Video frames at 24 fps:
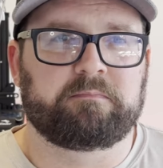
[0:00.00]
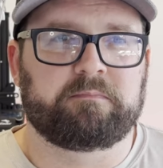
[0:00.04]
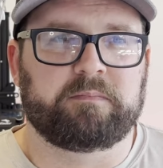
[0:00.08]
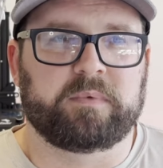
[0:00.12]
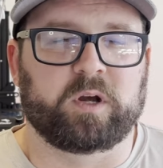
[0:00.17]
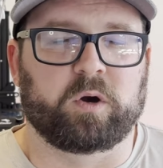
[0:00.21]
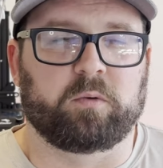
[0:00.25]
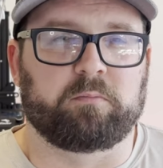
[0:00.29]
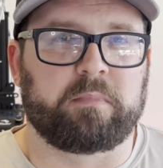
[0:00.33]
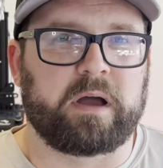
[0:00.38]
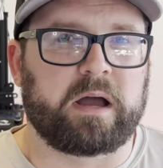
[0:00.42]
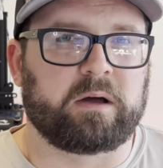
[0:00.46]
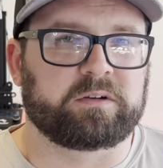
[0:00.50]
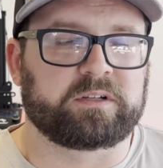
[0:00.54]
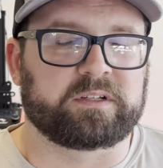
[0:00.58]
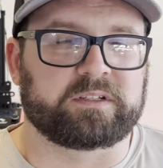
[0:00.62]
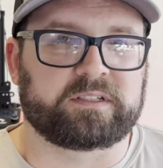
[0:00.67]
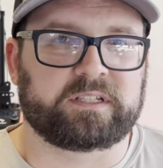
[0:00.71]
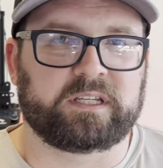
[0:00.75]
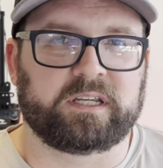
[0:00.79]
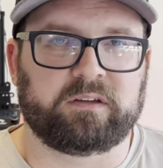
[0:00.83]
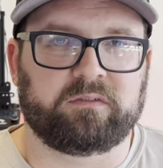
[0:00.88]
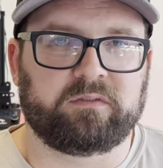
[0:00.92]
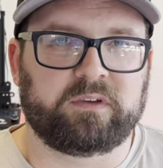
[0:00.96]
you know, mount a
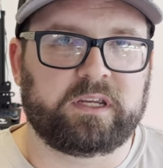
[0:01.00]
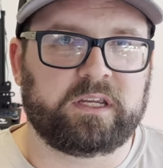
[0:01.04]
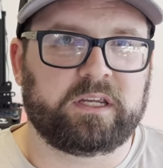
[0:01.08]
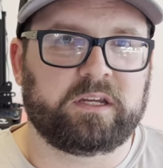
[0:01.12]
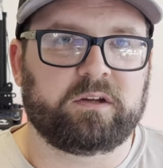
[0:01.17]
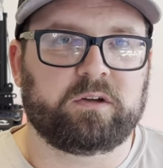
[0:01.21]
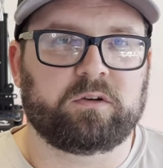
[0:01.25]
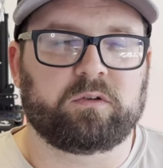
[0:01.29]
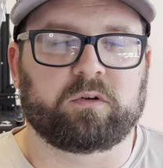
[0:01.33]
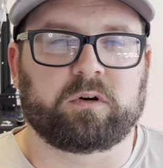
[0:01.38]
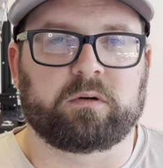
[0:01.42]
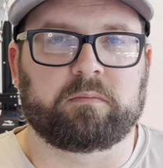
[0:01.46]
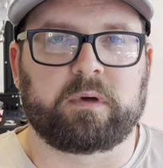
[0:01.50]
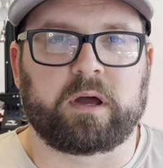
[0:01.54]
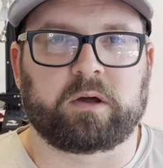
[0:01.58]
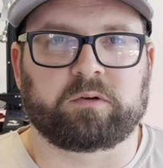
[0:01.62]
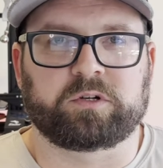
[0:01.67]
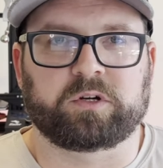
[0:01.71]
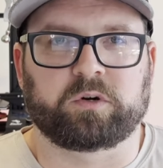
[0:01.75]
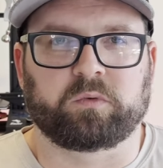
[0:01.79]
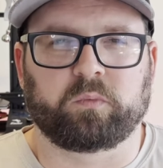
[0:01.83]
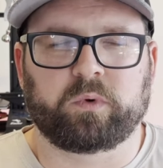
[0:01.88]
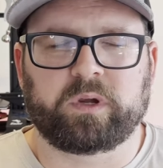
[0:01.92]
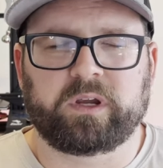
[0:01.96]
TV or
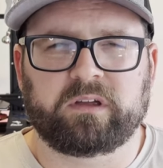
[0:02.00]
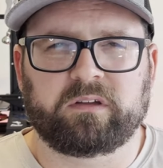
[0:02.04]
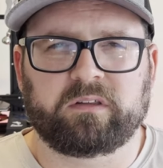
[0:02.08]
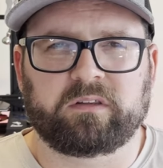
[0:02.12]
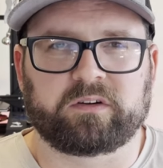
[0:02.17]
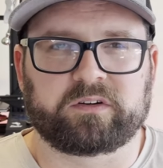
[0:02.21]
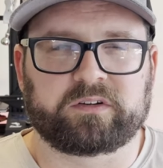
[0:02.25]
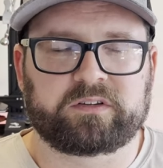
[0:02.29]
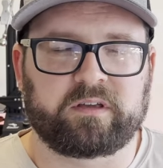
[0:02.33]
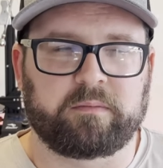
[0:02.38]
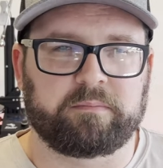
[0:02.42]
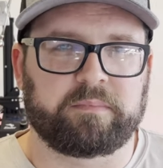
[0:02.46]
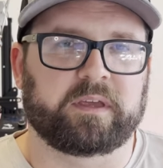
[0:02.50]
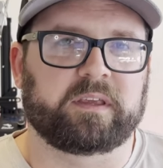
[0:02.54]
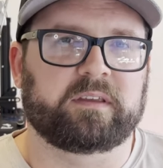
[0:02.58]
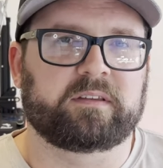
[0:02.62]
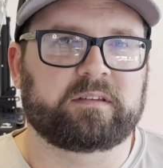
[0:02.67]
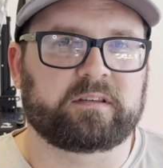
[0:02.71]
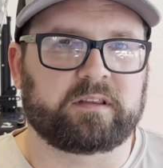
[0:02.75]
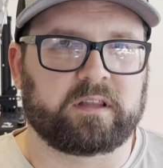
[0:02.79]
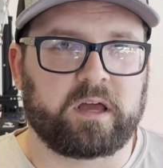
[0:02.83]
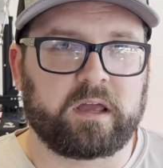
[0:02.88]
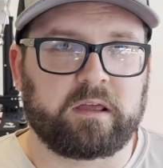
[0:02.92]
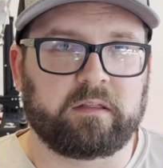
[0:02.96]
mount your wheel or something
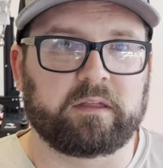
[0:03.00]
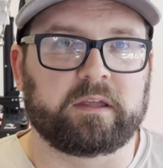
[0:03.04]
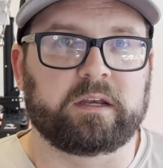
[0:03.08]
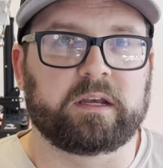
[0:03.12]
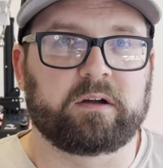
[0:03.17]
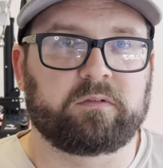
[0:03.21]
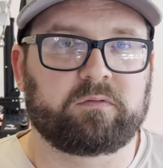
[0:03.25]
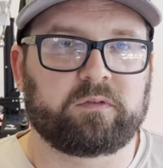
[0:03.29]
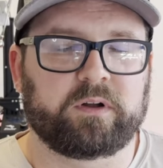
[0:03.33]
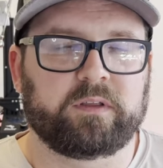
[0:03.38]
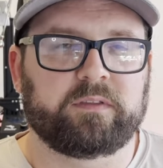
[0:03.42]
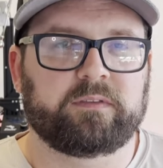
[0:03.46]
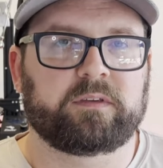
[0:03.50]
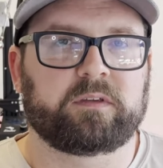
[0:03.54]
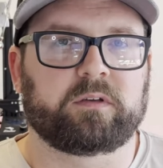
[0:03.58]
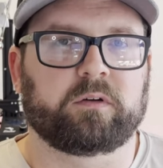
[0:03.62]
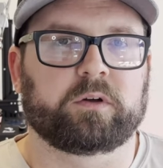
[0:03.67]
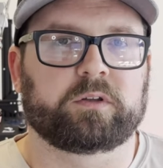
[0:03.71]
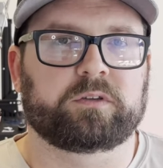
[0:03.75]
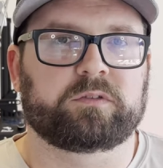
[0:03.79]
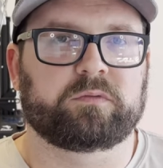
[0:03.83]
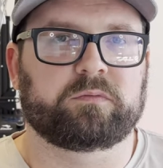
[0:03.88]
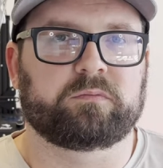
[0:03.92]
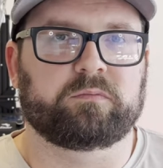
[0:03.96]
slightly different,
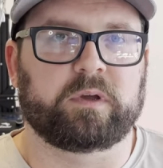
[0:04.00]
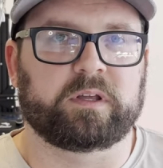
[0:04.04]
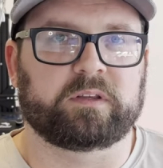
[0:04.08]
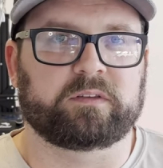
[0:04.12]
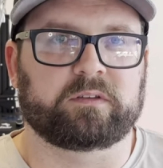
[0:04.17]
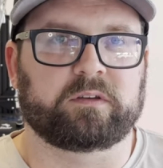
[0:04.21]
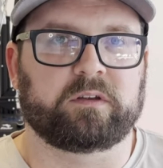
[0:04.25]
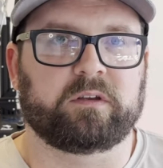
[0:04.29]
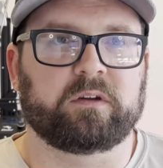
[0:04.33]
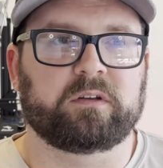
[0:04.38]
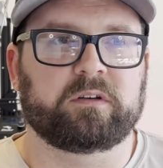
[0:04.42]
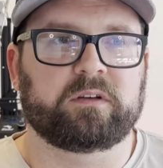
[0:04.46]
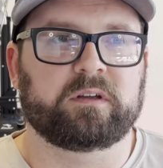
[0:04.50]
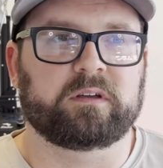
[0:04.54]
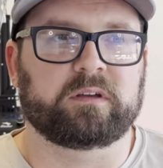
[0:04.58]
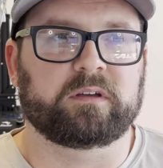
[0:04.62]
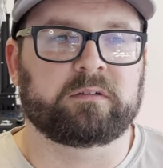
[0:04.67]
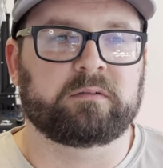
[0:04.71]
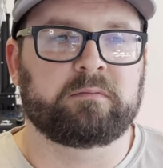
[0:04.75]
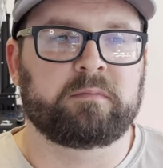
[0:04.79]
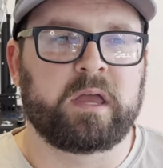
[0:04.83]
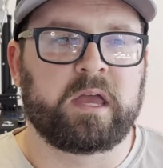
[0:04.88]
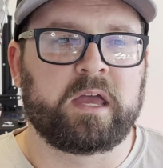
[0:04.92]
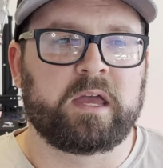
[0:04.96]
so it's good
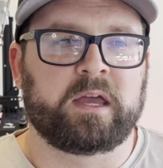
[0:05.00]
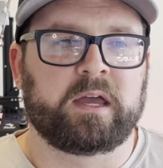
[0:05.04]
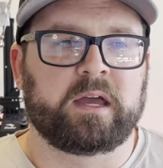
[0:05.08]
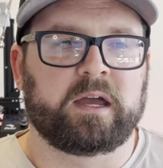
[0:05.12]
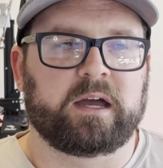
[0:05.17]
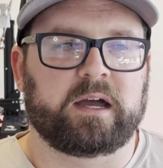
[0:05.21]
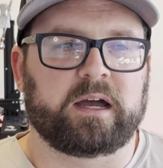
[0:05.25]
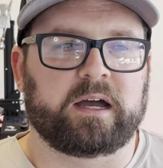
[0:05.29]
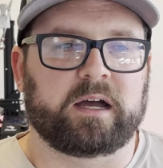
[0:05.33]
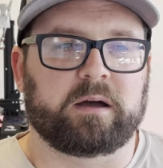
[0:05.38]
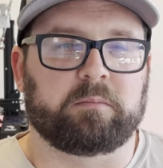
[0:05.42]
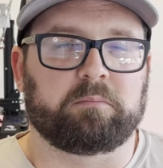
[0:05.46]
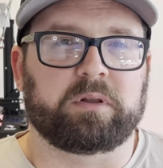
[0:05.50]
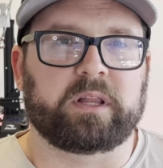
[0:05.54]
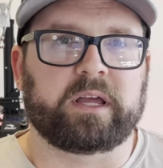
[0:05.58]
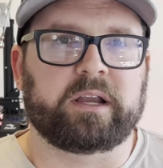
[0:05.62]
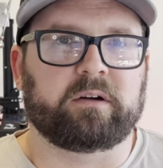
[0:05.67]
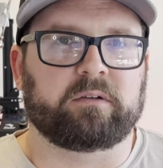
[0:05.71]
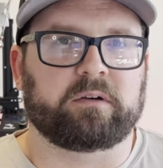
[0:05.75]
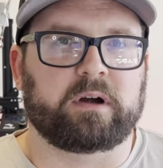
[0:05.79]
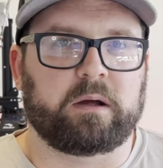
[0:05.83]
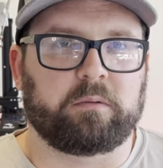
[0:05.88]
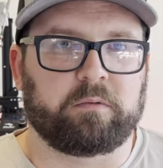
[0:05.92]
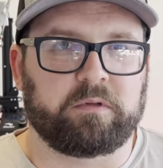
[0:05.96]
to play
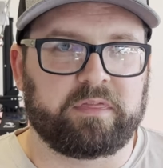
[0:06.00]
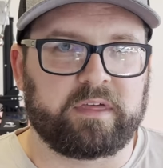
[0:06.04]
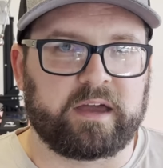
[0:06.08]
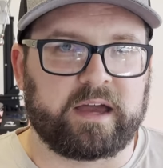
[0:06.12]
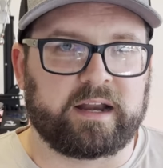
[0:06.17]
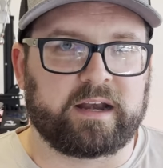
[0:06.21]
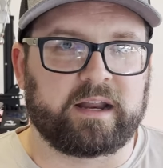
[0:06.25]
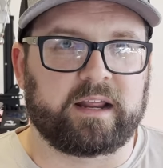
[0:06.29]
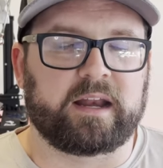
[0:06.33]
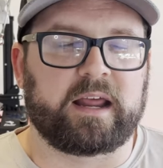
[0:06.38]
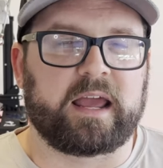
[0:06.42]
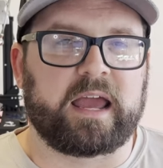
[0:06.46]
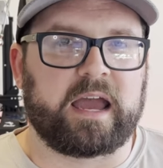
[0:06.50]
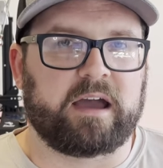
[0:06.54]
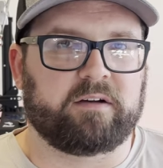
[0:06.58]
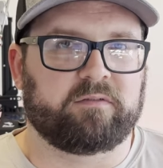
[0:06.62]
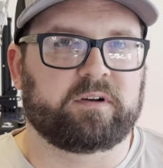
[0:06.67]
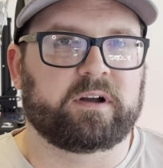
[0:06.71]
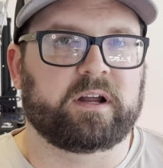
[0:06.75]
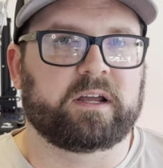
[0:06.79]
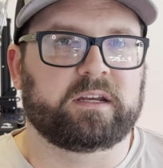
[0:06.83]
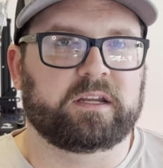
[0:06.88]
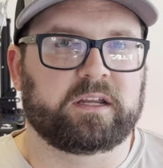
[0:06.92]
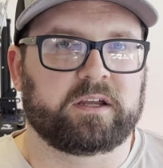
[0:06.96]
around with that and have
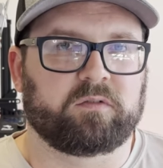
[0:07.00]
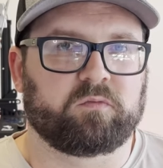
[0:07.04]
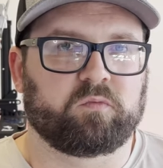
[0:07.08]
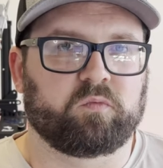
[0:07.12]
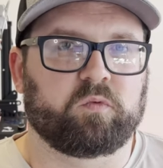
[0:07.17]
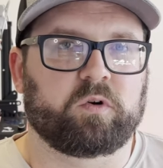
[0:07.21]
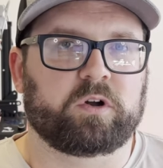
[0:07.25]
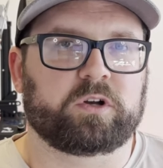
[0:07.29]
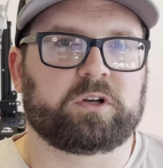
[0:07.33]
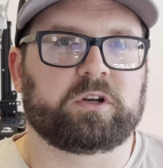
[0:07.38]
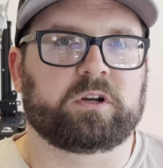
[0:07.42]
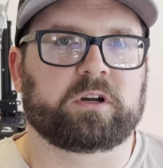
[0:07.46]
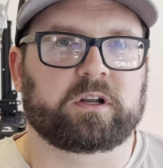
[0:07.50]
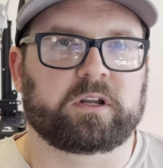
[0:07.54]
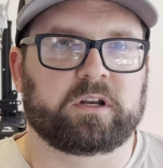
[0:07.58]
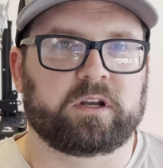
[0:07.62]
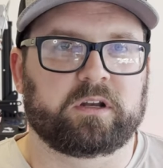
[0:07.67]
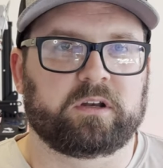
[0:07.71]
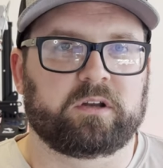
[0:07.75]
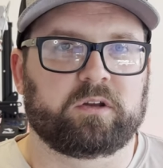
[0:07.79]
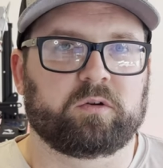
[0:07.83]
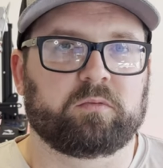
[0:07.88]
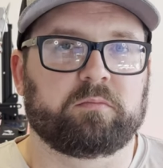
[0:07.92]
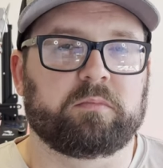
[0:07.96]
an idea of what you're going
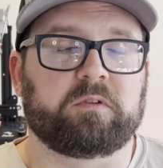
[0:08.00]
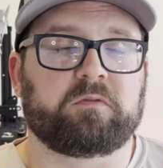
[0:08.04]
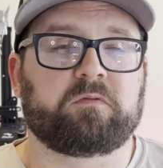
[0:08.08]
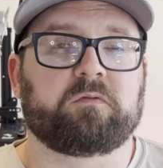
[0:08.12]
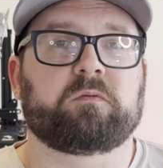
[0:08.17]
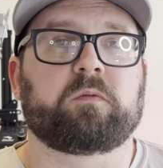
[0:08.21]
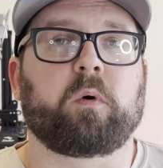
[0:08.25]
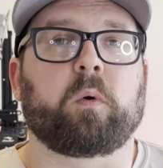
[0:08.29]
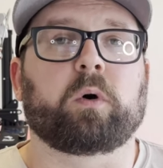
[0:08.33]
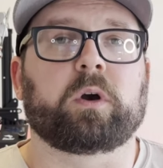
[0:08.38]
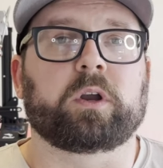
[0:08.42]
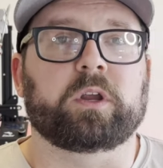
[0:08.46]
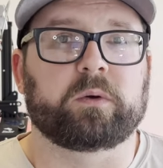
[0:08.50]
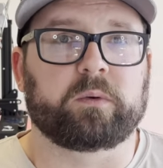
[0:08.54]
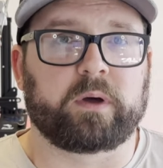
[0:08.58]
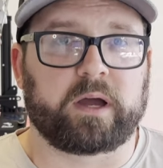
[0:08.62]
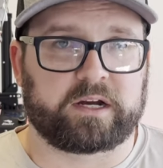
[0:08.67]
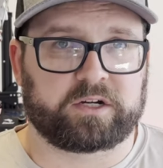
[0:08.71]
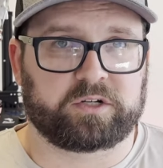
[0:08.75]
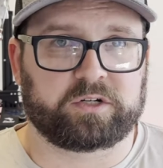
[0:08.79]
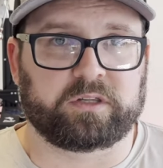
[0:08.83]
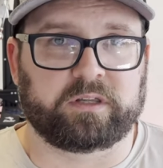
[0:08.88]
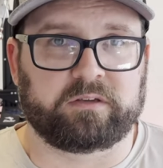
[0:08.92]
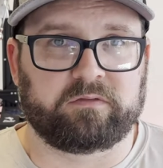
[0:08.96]
to do before you
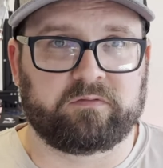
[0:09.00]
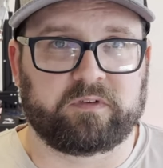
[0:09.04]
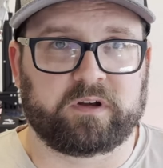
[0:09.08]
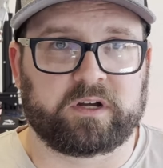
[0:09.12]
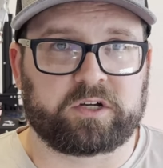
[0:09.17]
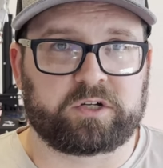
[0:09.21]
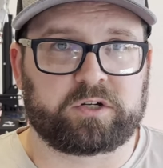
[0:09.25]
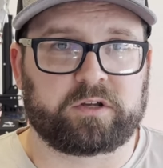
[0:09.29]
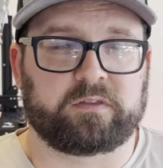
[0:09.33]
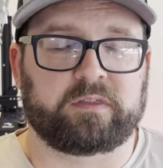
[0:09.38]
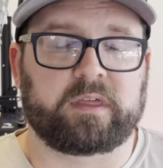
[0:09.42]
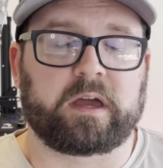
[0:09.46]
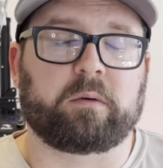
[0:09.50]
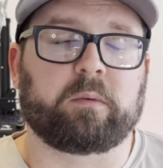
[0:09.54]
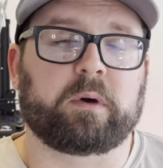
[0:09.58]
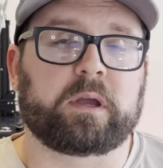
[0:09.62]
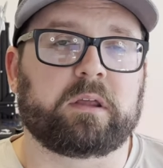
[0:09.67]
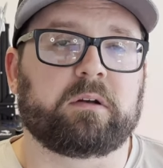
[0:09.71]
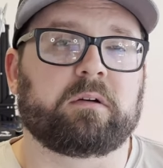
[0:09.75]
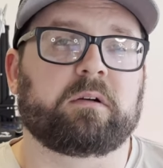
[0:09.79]
actually finish it. That way you